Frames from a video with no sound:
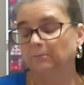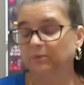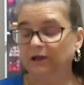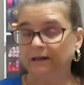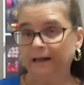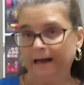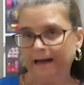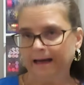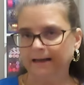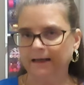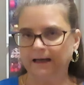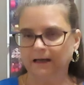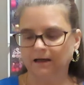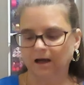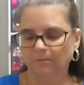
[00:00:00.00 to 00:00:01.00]

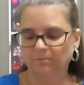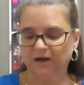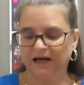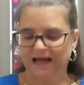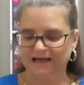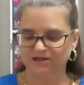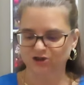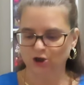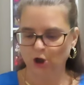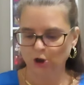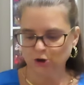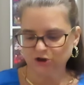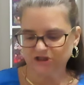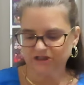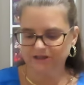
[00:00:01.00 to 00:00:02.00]
planning
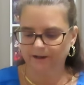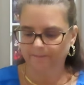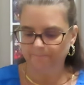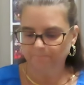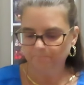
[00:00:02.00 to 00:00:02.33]
pleasures.